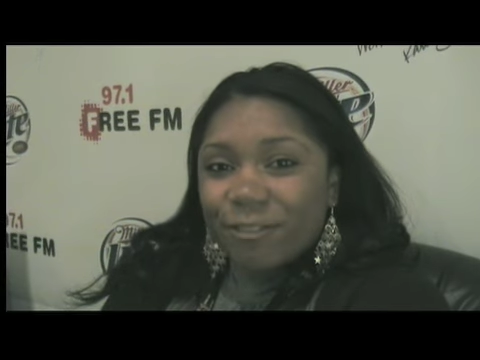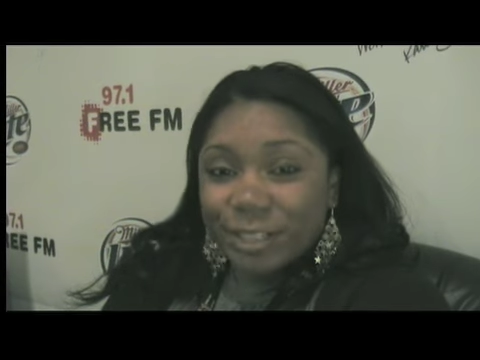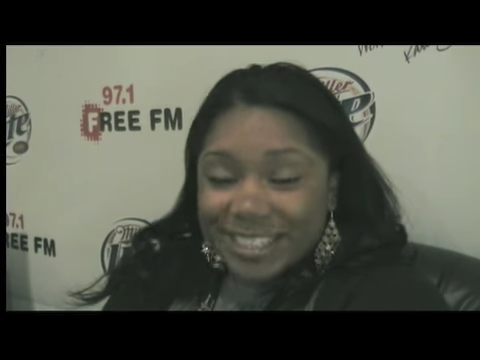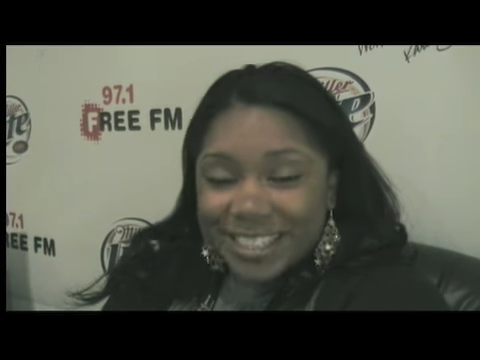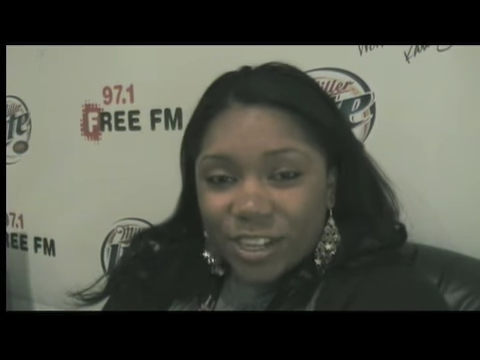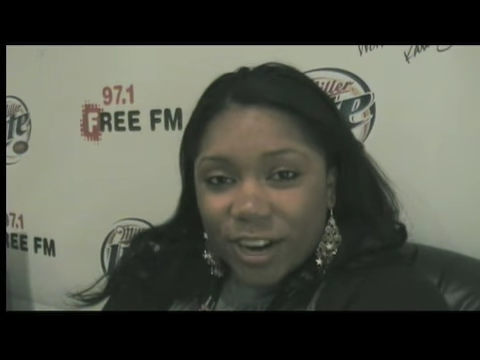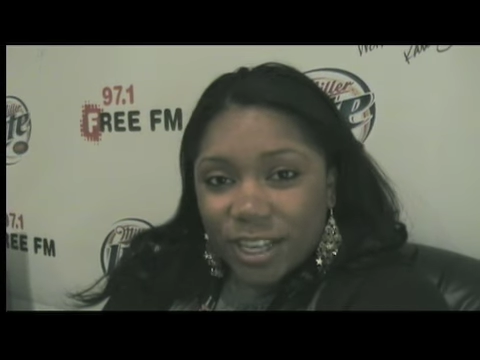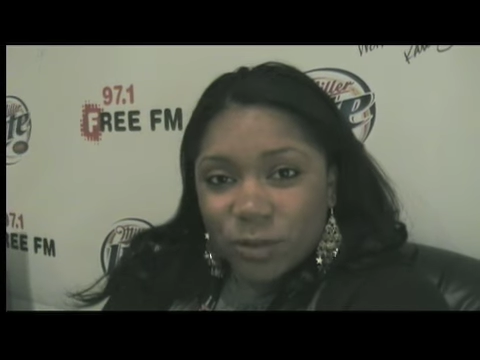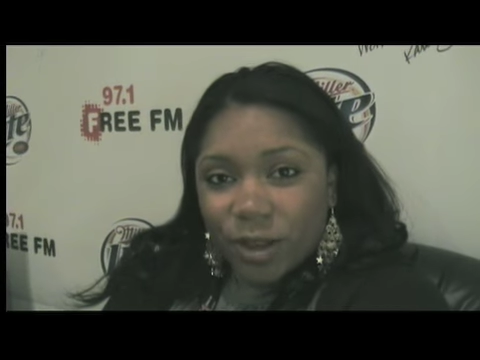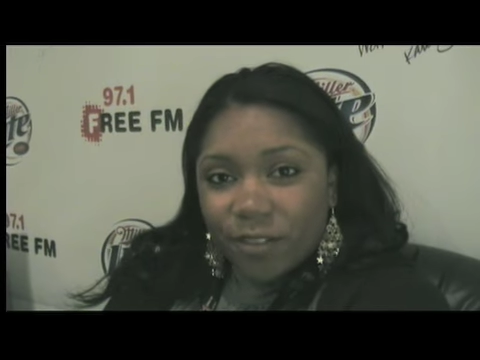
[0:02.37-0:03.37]
have recently
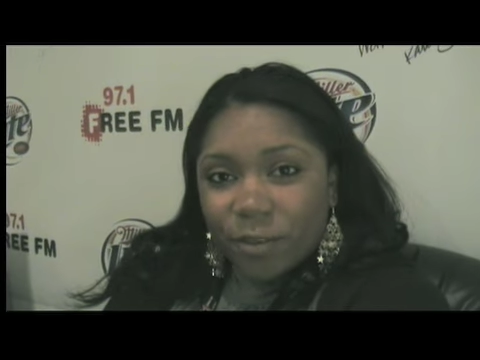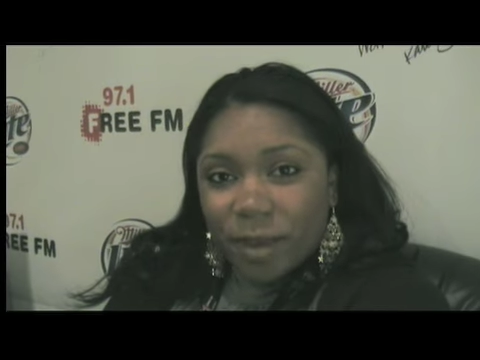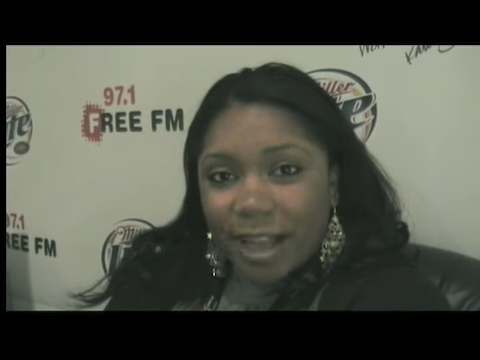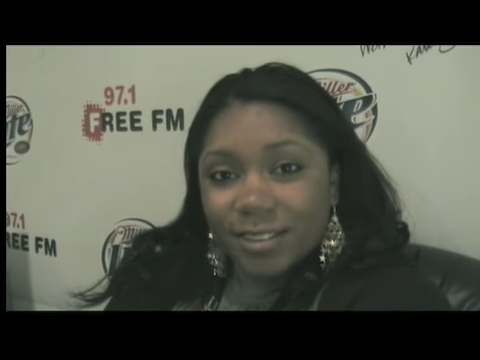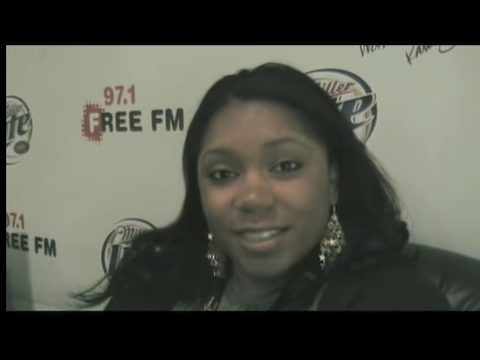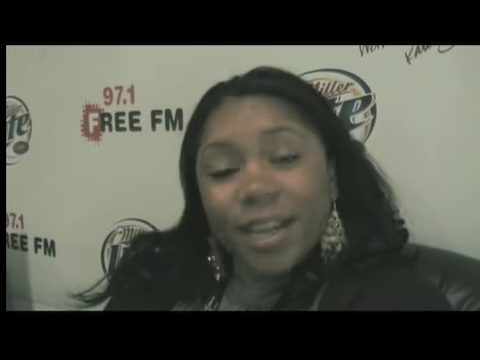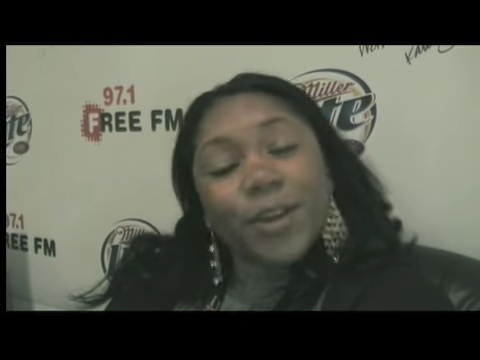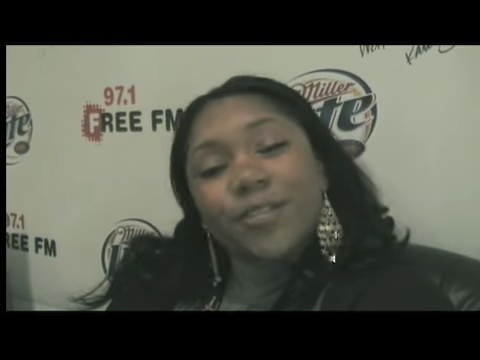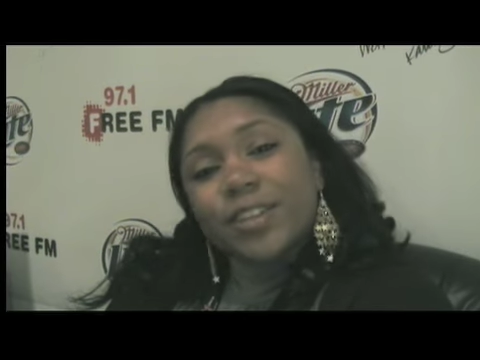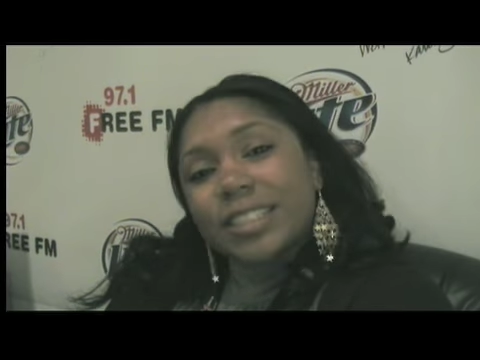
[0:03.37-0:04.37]
graduated from Cal State
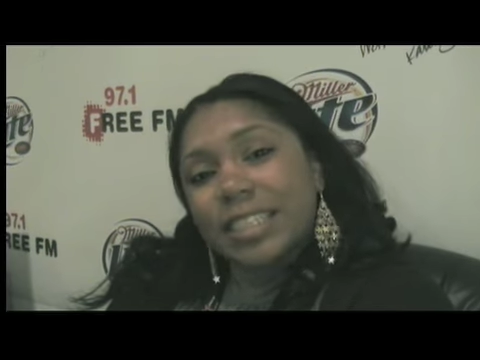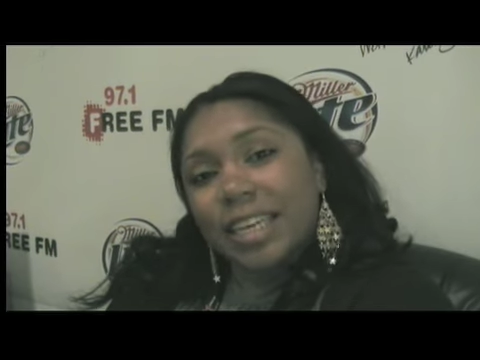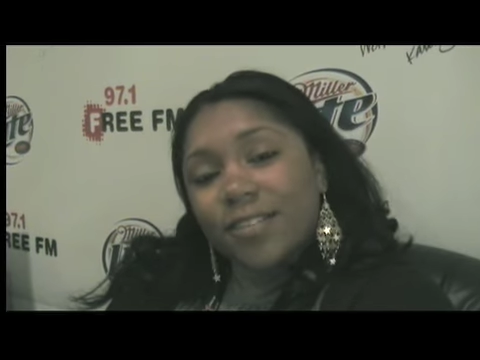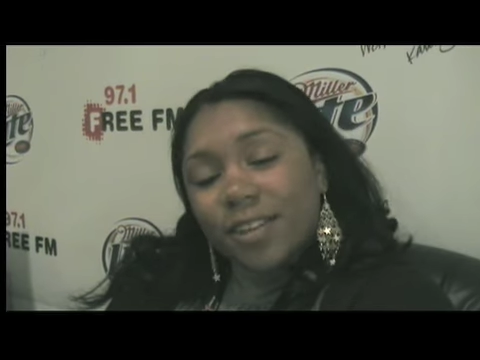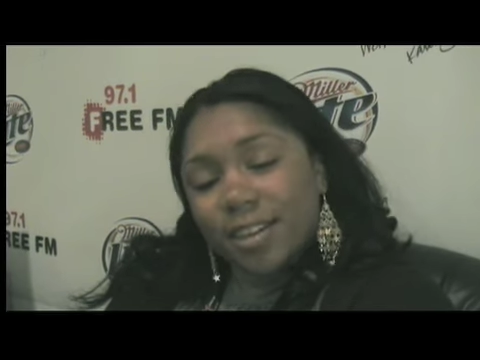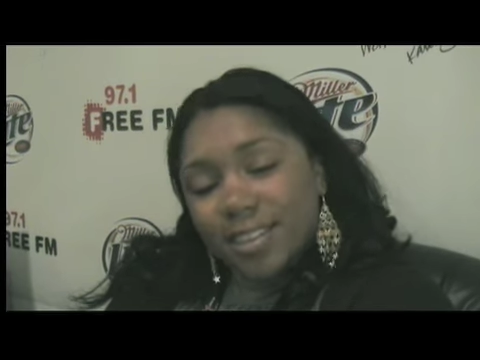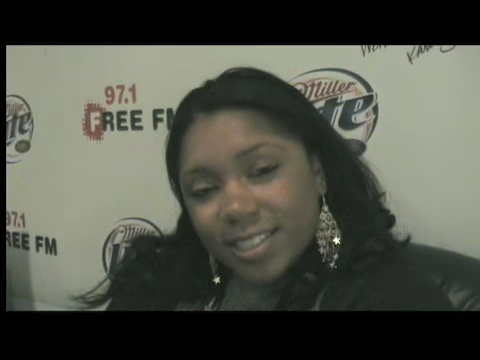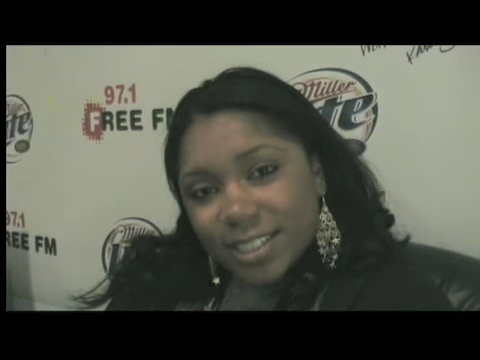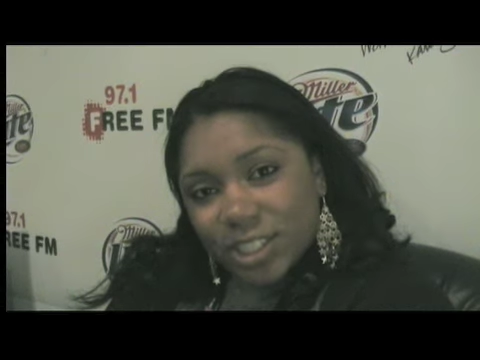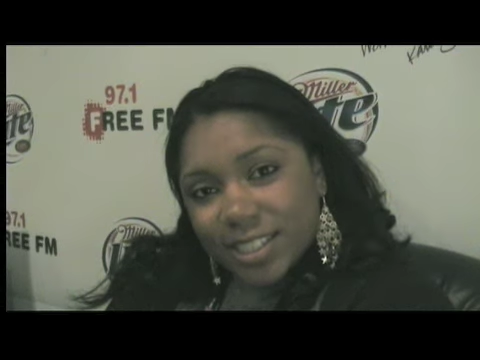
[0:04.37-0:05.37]
University of Los
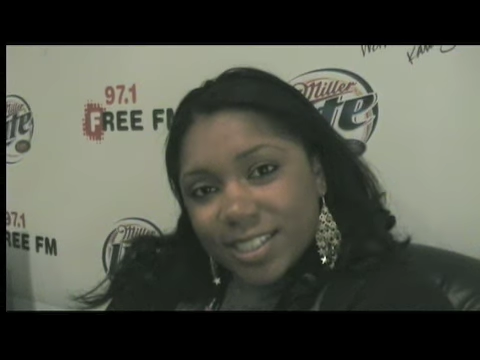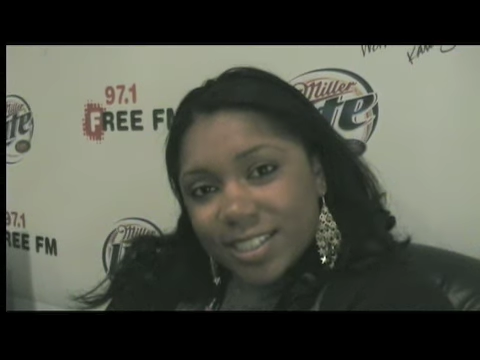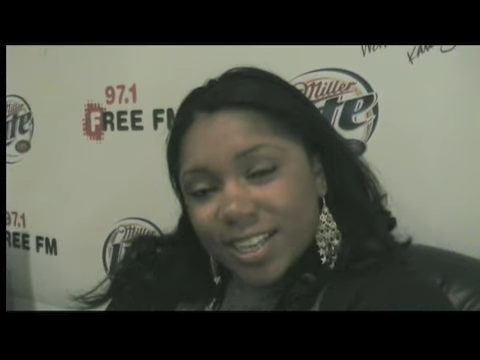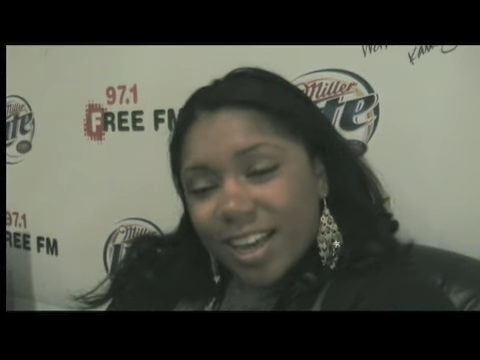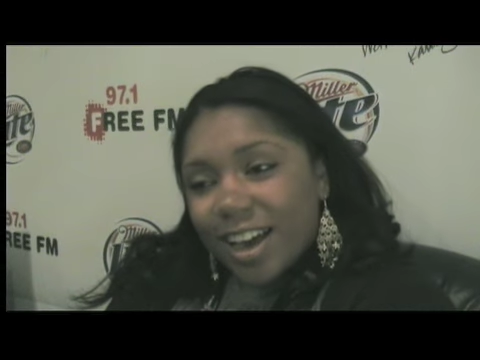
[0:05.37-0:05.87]
Angeles.